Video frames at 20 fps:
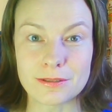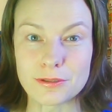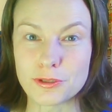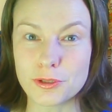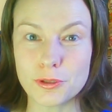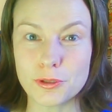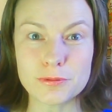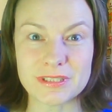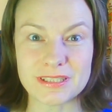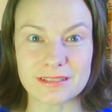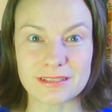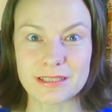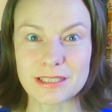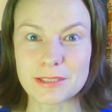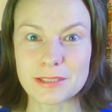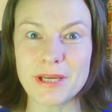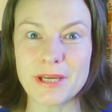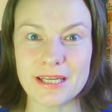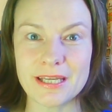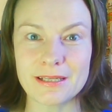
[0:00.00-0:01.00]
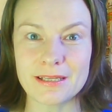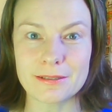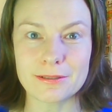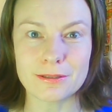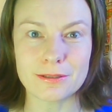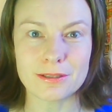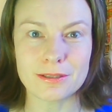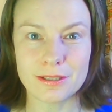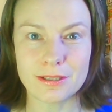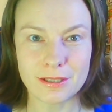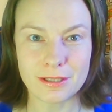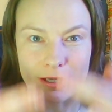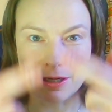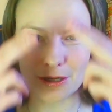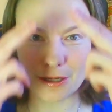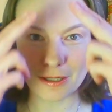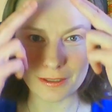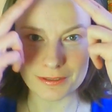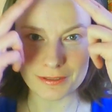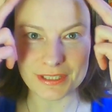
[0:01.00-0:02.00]
ghostly pale,
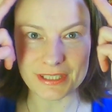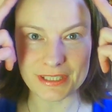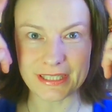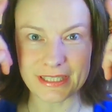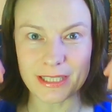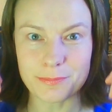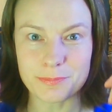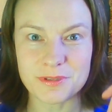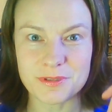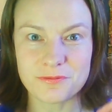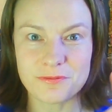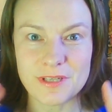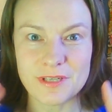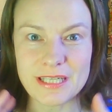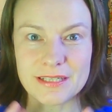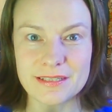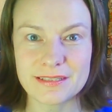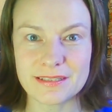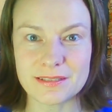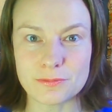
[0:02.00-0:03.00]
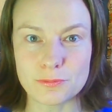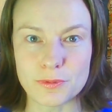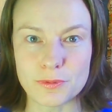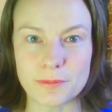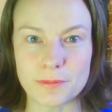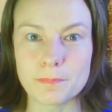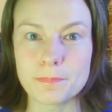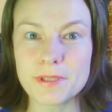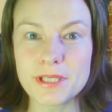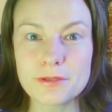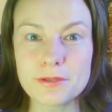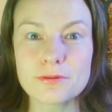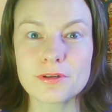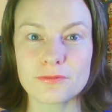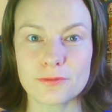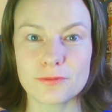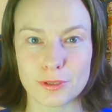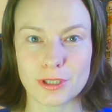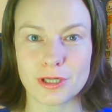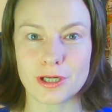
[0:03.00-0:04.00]
heart-shaped face with
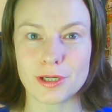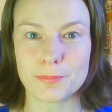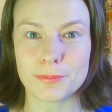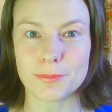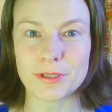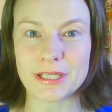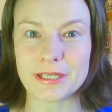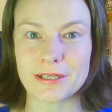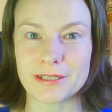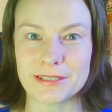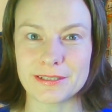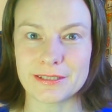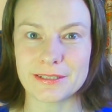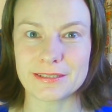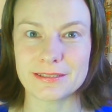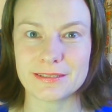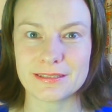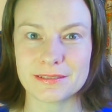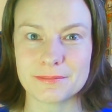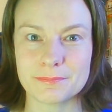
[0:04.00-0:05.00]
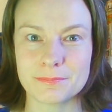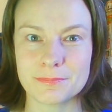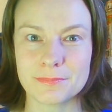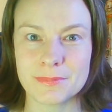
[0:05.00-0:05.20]
beautiful coppery highlights.